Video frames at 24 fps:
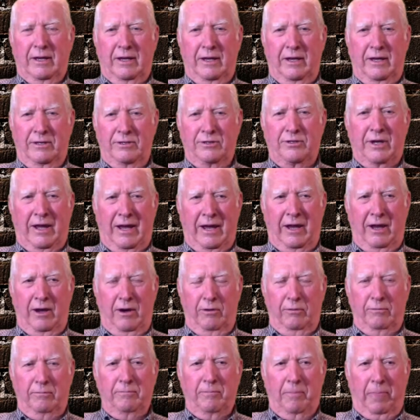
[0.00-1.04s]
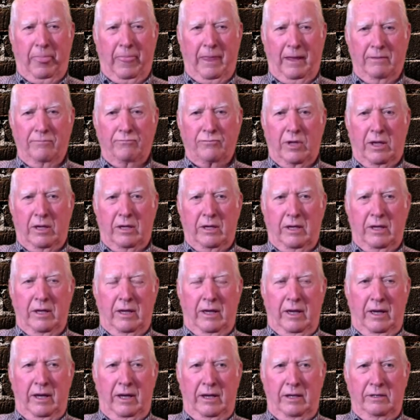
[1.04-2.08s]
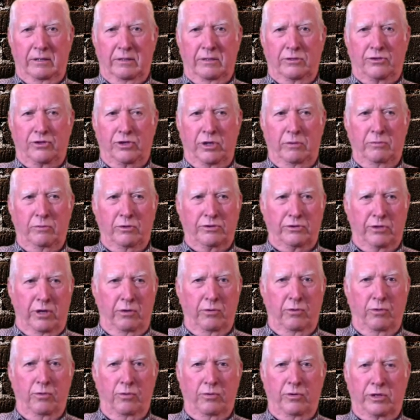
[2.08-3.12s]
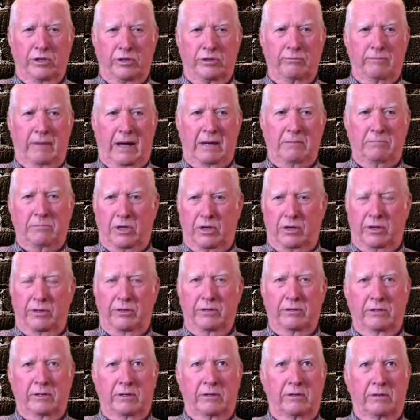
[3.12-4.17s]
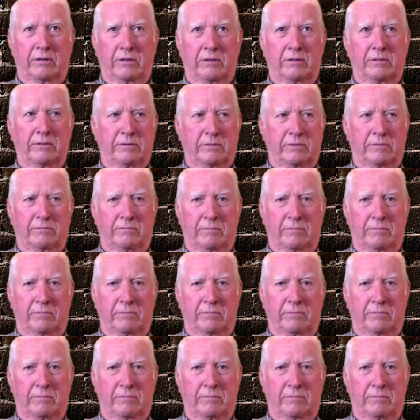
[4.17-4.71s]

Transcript: in town, and she was old as my mother, or